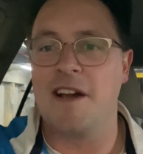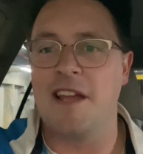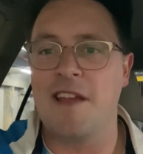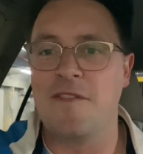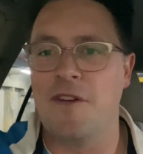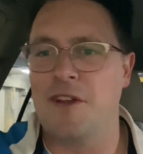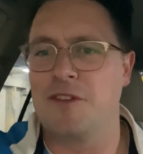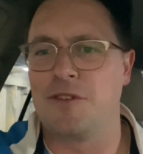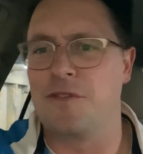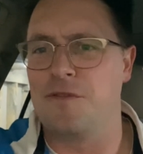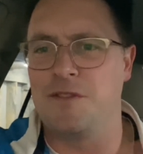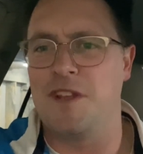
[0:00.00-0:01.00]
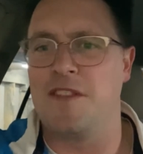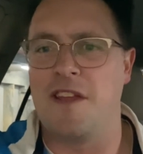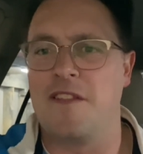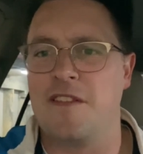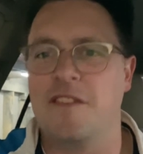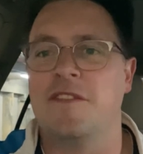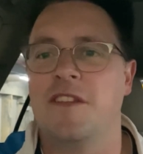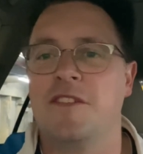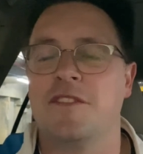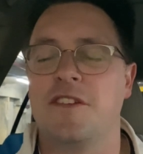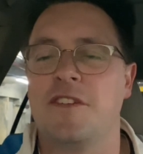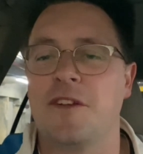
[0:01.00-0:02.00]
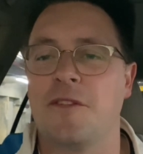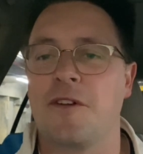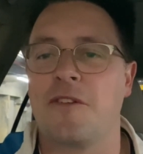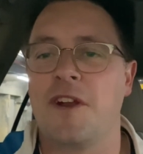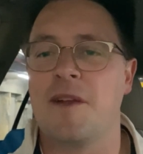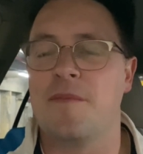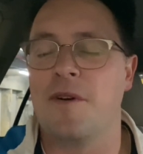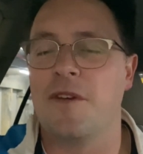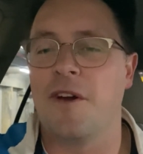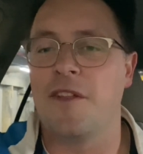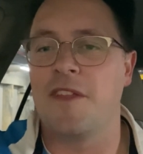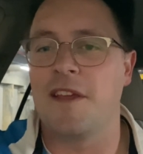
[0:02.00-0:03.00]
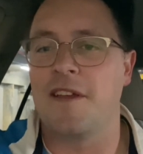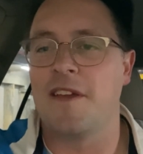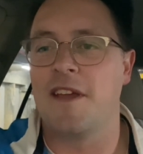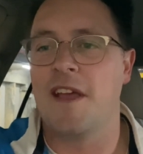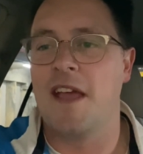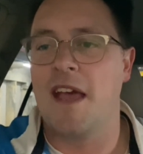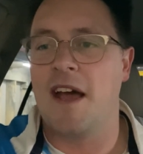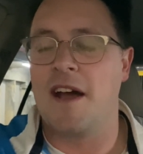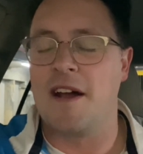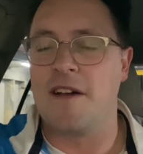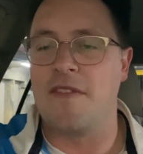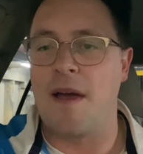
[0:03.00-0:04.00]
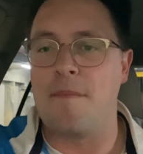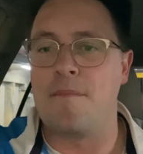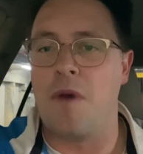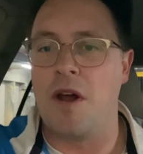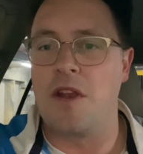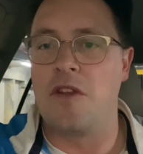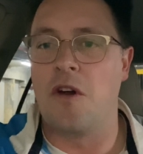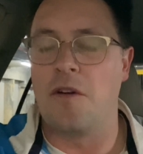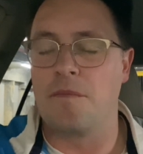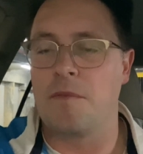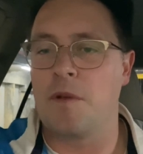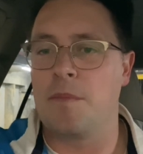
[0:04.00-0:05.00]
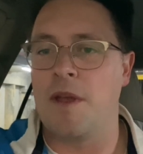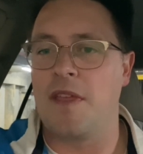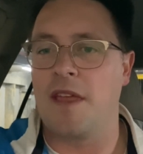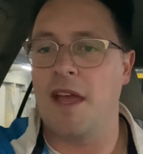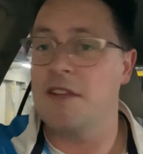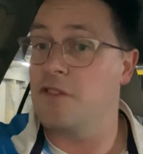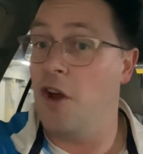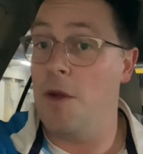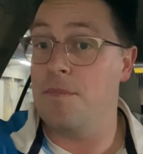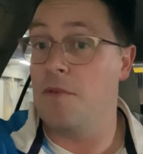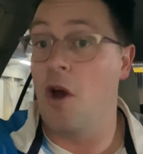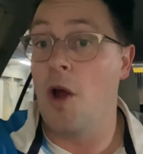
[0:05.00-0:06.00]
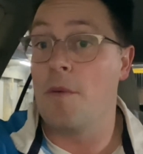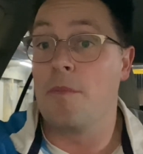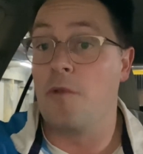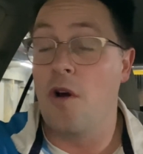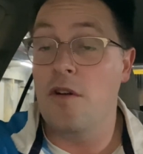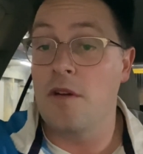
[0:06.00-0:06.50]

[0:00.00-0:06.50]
Even though he sort of said that there's a deal agreed upon, I think that might not be the case. I hope I'm wrong,